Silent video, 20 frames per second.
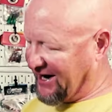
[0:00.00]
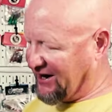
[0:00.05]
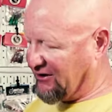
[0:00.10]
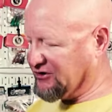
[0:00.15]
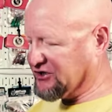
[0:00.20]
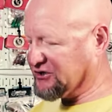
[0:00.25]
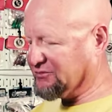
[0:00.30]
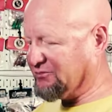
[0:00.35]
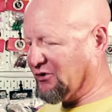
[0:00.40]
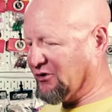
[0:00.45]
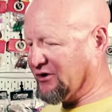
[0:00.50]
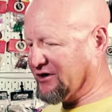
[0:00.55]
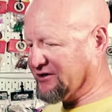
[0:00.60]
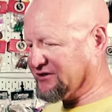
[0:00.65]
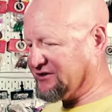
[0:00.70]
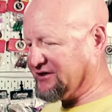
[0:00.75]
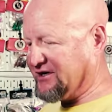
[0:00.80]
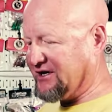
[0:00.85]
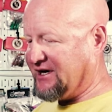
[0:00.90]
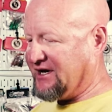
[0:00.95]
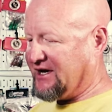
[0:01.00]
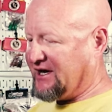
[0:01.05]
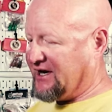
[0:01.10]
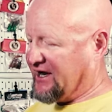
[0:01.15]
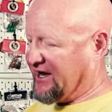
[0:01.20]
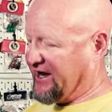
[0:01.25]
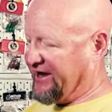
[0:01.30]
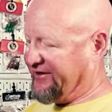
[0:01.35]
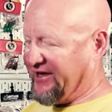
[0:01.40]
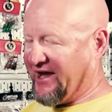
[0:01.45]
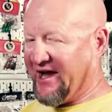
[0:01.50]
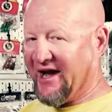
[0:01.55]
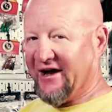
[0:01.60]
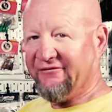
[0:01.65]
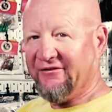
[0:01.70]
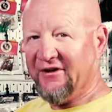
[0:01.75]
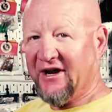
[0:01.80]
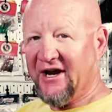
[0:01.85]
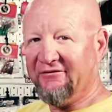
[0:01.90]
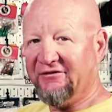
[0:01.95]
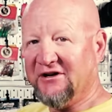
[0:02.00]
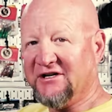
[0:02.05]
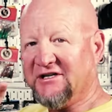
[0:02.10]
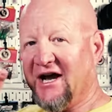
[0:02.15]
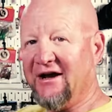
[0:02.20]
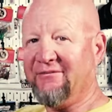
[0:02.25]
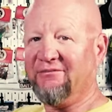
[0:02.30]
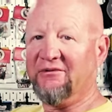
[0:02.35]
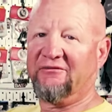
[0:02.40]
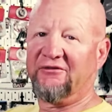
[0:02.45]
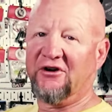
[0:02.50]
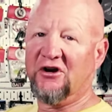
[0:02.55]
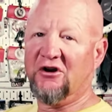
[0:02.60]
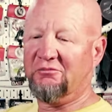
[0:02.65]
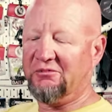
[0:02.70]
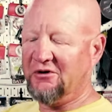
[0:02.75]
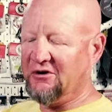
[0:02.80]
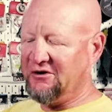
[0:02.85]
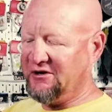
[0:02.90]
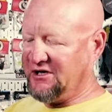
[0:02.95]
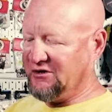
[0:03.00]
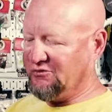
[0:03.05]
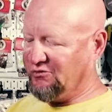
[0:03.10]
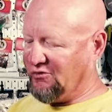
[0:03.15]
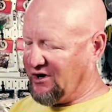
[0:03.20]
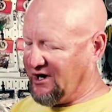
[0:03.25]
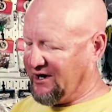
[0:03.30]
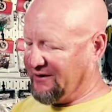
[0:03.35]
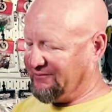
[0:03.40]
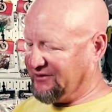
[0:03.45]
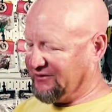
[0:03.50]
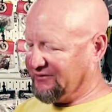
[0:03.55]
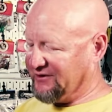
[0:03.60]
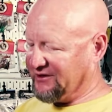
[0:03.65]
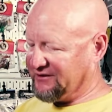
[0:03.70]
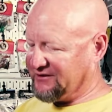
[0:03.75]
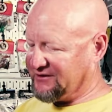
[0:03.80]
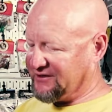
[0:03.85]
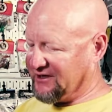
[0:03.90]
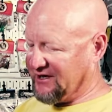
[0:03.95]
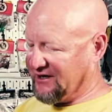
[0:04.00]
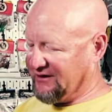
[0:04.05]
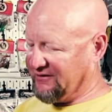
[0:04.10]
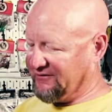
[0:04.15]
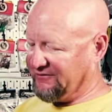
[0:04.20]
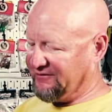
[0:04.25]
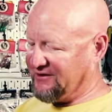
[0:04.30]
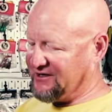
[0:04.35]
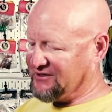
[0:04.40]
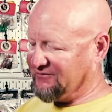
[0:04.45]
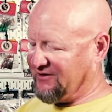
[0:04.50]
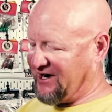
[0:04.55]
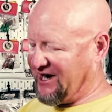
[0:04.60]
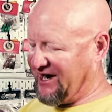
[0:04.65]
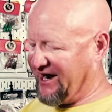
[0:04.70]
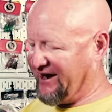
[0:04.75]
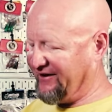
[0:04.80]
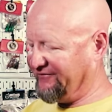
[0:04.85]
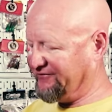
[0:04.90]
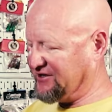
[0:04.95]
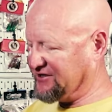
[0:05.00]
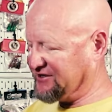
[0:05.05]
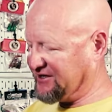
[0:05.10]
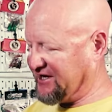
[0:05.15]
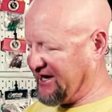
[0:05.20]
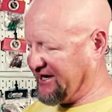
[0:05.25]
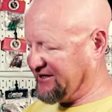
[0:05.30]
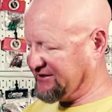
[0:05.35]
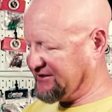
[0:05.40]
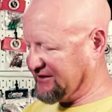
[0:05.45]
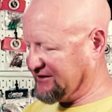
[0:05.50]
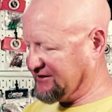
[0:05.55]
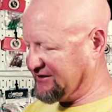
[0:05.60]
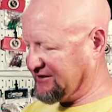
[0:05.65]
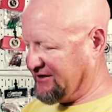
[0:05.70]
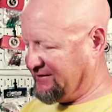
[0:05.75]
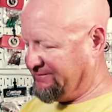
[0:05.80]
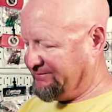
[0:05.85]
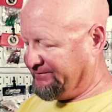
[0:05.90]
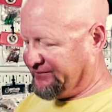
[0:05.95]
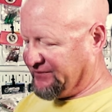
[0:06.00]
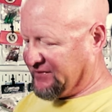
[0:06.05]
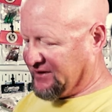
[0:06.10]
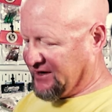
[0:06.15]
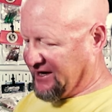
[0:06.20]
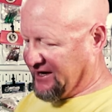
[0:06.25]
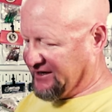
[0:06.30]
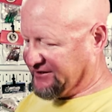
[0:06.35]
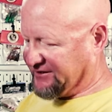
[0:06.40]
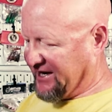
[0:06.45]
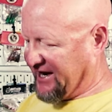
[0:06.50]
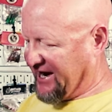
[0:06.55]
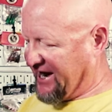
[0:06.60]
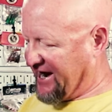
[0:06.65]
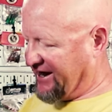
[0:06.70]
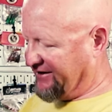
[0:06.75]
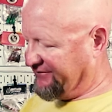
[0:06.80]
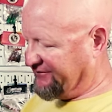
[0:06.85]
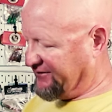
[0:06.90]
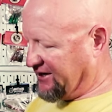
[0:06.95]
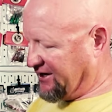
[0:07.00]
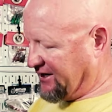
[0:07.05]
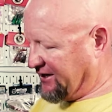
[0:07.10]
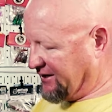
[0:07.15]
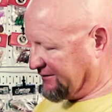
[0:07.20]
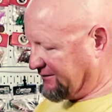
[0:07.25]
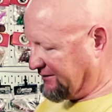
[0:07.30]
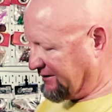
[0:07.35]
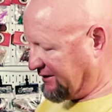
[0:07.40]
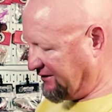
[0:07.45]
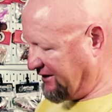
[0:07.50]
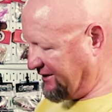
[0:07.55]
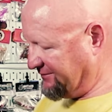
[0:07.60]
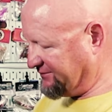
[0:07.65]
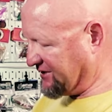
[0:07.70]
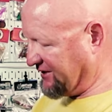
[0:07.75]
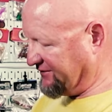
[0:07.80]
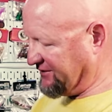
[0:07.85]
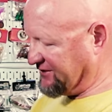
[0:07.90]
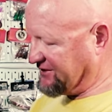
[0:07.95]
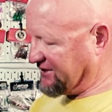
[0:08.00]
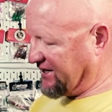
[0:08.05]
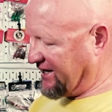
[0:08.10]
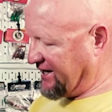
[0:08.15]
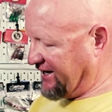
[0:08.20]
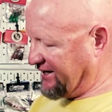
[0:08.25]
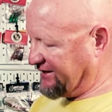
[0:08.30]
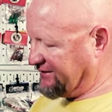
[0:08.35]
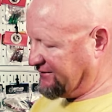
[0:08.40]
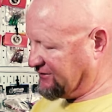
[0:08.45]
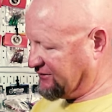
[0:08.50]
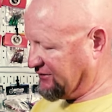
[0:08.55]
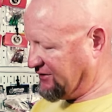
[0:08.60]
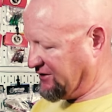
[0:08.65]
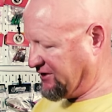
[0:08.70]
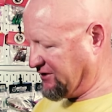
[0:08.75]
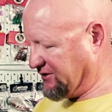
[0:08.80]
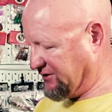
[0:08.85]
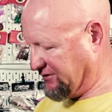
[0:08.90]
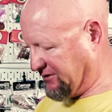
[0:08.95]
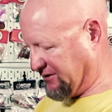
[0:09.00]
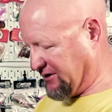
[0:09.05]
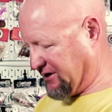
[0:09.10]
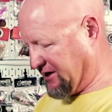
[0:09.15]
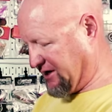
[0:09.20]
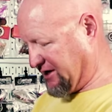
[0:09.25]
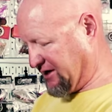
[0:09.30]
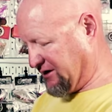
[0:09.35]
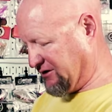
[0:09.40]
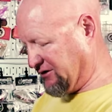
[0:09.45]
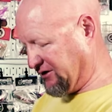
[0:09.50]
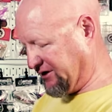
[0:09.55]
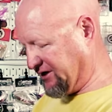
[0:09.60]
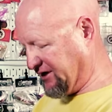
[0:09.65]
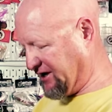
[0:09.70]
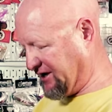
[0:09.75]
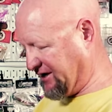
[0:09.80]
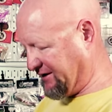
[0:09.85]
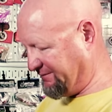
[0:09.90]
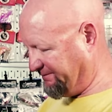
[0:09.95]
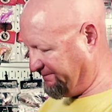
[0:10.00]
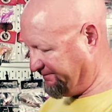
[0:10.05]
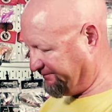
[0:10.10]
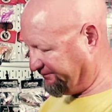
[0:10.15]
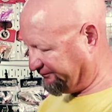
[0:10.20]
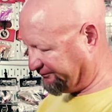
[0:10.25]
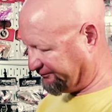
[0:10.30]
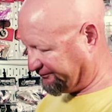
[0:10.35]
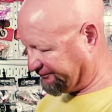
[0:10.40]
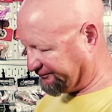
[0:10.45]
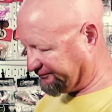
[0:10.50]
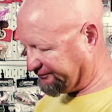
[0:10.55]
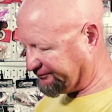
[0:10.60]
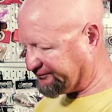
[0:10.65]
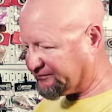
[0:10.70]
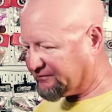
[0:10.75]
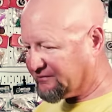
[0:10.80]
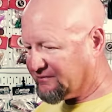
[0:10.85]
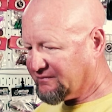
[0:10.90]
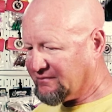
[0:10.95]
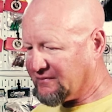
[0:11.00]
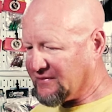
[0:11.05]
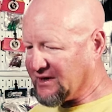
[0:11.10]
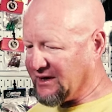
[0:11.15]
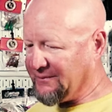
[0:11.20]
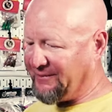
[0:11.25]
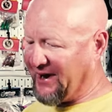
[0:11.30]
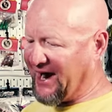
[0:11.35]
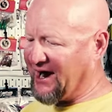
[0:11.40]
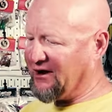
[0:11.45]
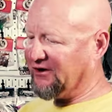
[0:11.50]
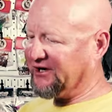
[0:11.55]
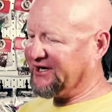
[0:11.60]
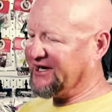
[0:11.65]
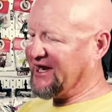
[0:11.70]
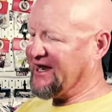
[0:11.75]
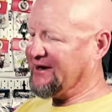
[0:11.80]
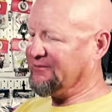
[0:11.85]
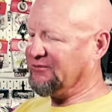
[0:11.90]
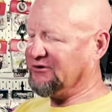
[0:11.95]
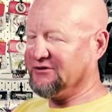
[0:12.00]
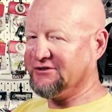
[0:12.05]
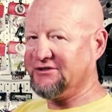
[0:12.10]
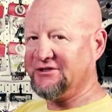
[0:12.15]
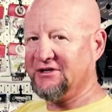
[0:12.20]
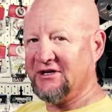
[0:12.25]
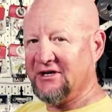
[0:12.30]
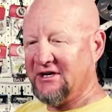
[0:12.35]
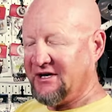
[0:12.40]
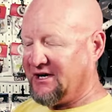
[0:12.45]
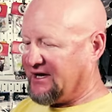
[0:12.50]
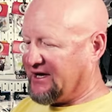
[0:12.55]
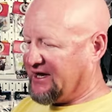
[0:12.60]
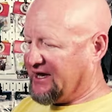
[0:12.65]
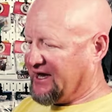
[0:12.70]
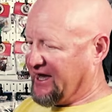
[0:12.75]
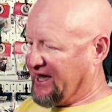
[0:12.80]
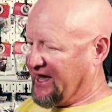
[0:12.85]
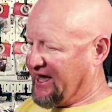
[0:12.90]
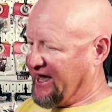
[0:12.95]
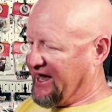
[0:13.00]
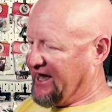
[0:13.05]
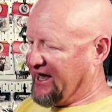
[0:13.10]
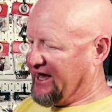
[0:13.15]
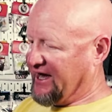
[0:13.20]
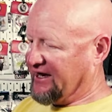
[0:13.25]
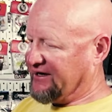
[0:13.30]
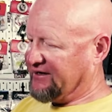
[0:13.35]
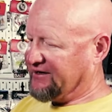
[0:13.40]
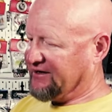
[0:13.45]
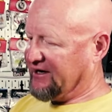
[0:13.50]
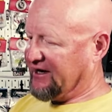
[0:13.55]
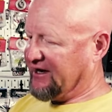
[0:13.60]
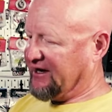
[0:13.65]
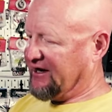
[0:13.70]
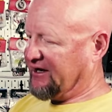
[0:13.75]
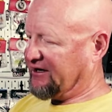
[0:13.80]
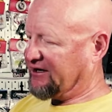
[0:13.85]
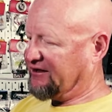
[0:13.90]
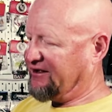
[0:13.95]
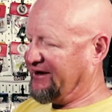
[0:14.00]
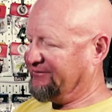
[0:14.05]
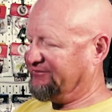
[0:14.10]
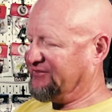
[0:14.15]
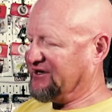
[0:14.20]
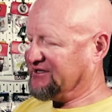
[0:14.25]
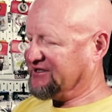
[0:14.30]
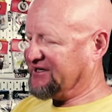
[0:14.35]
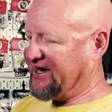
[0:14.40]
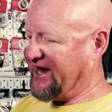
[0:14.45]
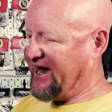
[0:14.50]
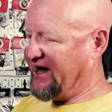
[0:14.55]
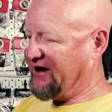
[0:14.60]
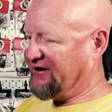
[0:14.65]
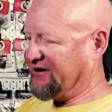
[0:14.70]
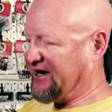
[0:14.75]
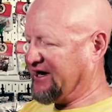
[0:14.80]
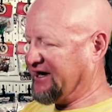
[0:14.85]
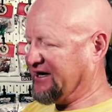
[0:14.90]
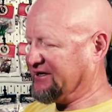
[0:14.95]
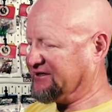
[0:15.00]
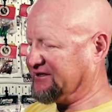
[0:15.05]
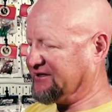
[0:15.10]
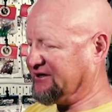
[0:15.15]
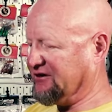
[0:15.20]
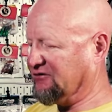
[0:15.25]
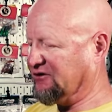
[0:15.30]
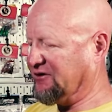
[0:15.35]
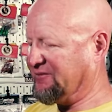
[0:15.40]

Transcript: Power Sports, and they have every type of GoPro you could want. But the reason why I have these cases is they have clips on the side, so you can hook up power cables and clamp these down, and it still